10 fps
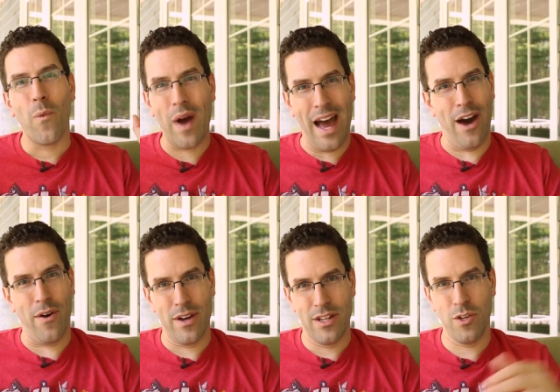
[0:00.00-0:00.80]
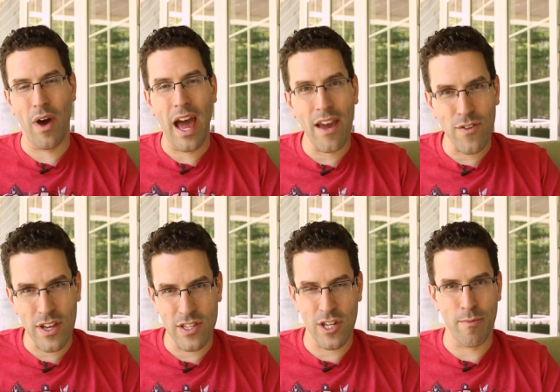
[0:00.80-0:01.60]
wow, do I ever
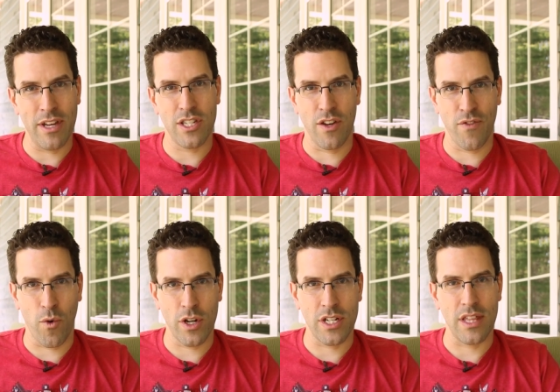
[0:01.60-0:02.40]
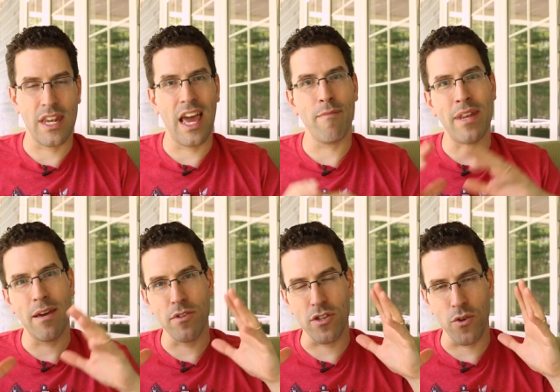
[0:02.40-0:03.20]
consider myself fortunate that I have been
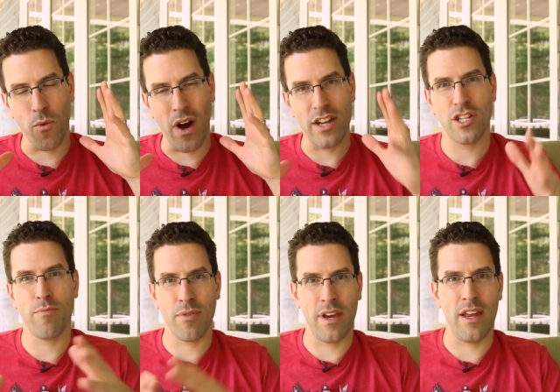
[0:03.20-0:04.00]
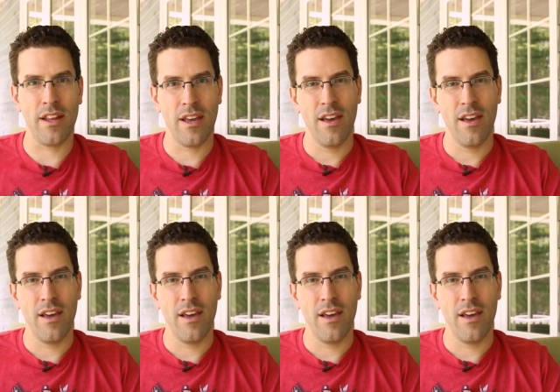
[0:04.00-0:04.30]
able to do Watch It Played